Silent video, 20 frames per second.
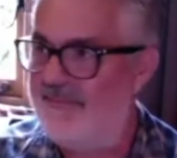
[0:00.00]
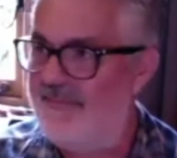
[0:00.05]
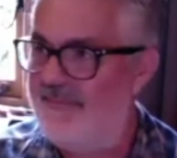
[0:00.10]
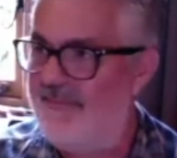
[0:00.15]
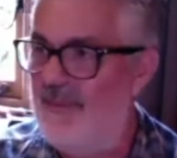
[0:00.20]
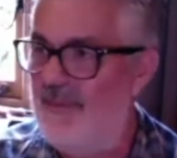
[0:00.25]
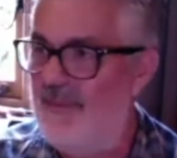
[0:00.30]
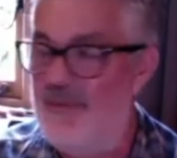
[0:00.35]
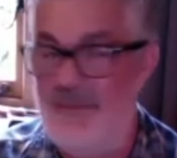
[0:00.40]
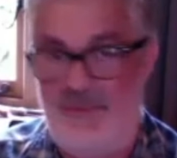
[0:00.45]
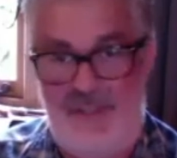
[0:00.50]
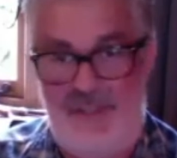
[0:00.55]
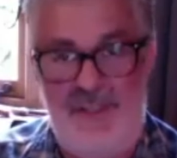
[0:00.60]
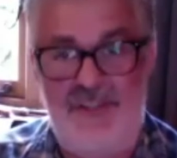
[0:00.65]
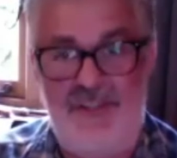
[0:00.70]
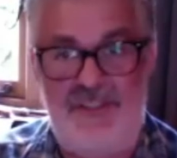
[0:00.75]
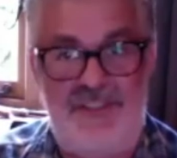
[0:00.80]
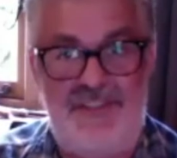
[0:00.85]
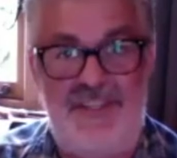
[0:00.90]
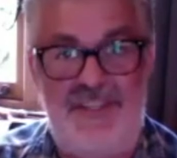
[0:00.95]
was a
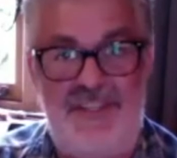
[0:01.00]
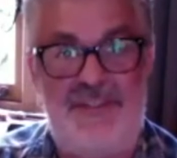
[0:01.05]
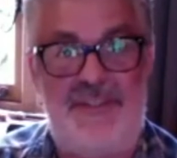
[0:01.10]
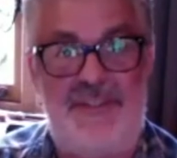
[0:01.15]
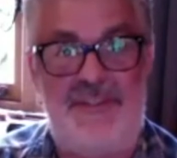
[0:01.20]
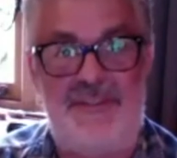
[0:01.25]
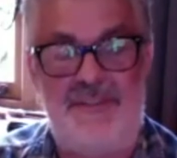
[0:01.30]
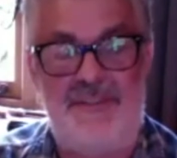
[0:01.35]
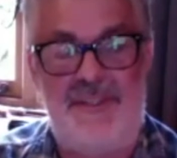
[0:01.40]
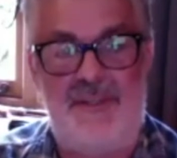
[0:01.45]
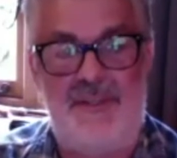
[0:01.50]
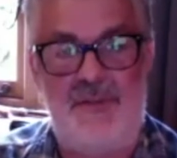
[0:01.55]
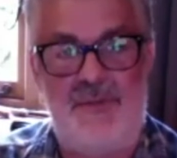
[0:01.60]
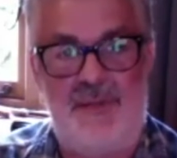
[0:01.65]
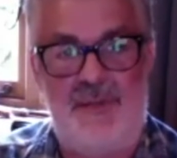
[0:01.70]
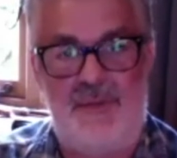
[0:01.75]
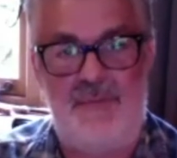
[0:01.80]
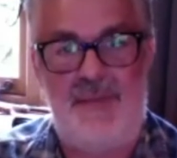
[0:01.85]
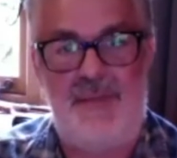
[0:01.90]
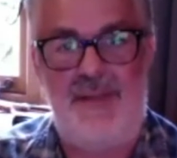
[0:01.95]
huge decision. You know, which we
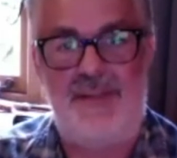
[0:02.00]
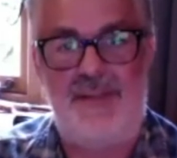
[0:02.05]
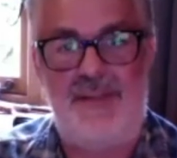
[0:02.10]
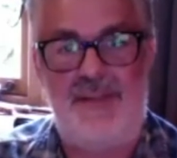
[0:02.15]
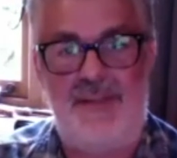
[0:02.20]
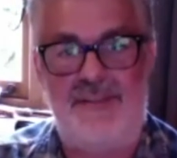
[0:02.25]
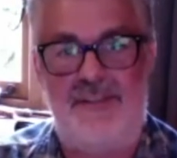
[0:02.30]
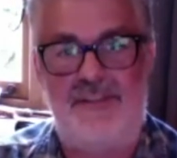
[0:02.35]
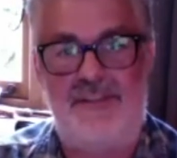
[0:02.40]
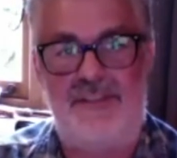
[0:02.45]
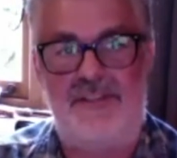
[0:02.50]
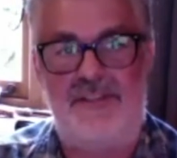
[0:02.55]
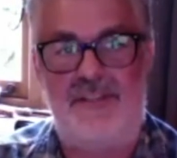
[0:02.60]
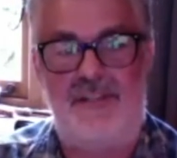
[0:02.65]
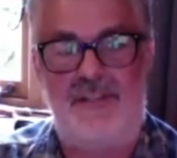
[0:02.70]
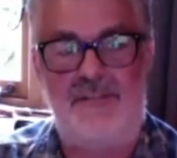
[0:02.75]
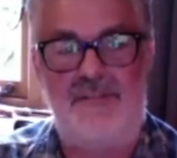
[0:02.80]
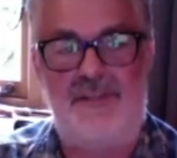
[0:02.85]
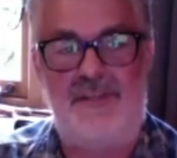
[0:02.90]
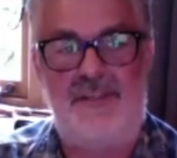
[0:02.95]
had many discussions
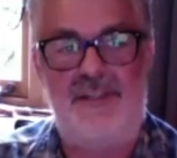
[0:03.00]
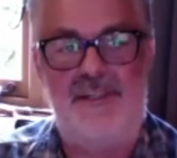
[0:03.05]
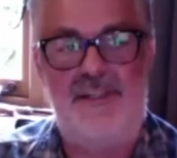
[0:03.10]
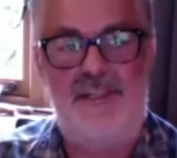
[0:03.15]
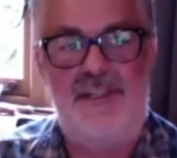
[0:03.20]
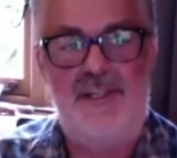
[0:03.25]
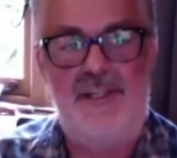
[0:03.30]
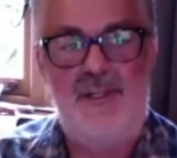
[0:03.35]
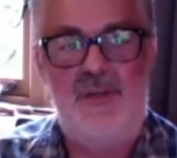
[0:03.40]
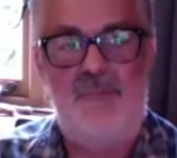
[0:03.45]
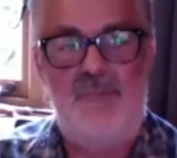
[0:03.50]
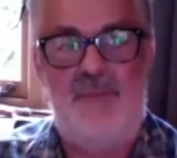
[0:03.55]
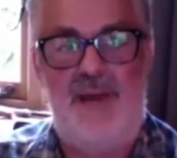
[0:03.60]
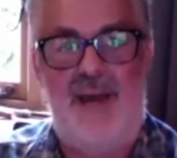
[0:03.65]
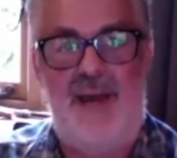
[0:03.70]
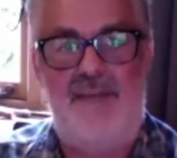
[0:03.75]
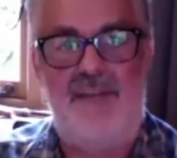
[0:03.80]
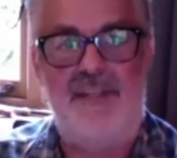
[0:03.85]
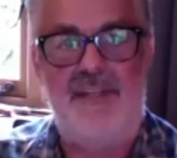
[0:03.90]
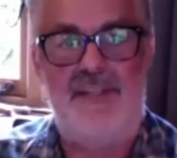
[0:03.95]
over. But
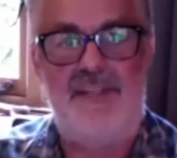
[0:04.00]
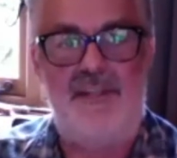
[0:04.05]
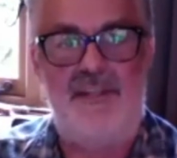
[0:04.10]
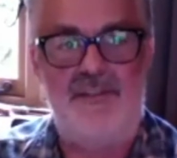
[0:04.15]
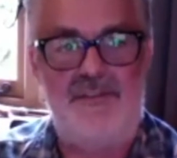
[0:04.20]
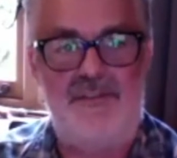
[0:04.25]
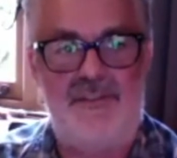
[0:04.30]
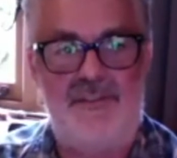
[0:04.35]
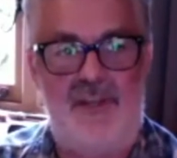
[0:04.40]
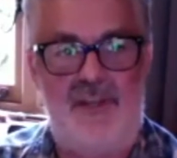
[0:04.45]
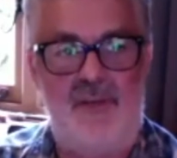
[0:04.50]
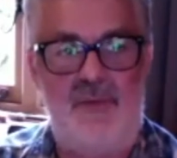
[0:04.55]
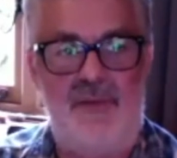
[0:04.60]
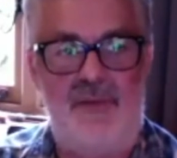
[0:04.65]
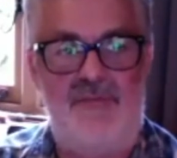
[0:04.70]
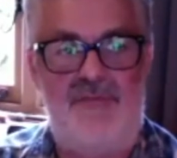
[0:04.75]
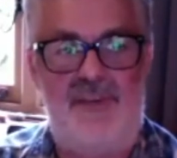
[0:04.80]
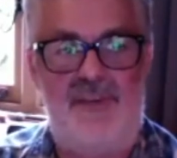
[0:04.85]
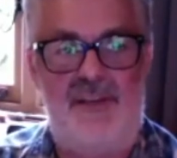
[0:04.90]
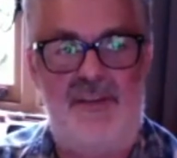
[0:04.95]
having done so, we
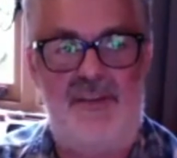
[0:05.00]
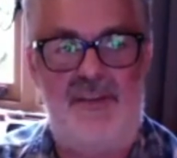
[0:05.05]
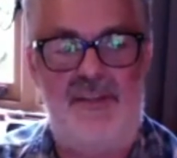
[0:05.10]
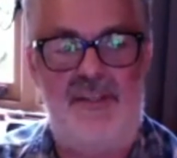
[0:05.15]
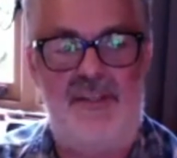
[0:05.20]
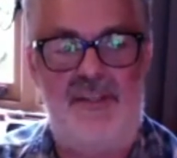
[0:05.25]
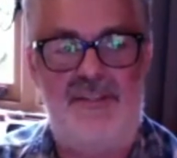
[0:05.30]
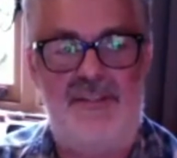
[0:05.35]
felt that